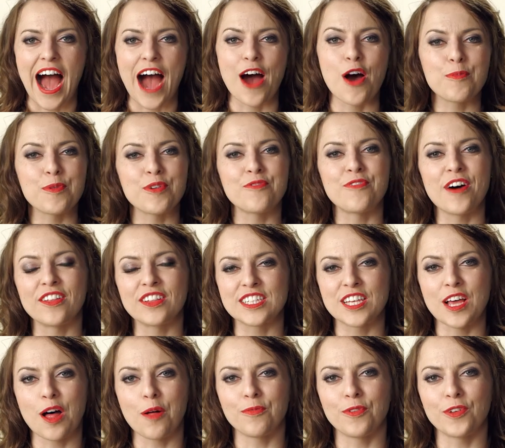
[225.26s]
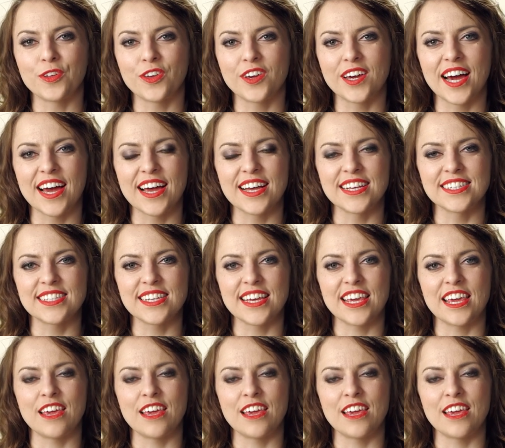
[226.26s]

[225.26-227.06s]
I hope you found this helpful, you guys.